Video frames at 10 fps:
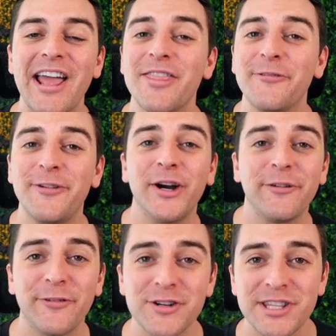and the
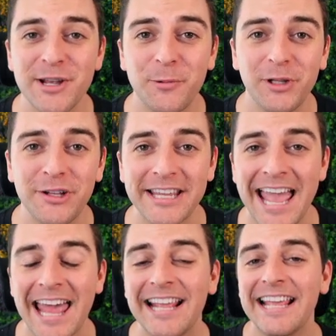very first thing we'll look
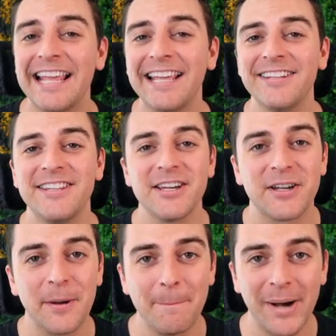at is the
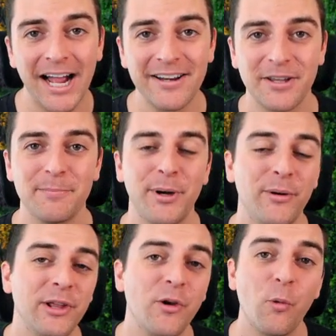combined
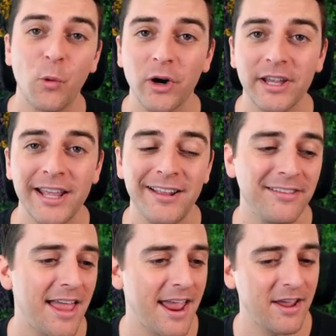component working
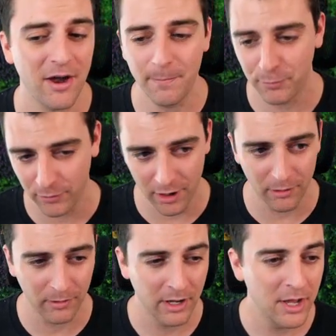like a pro.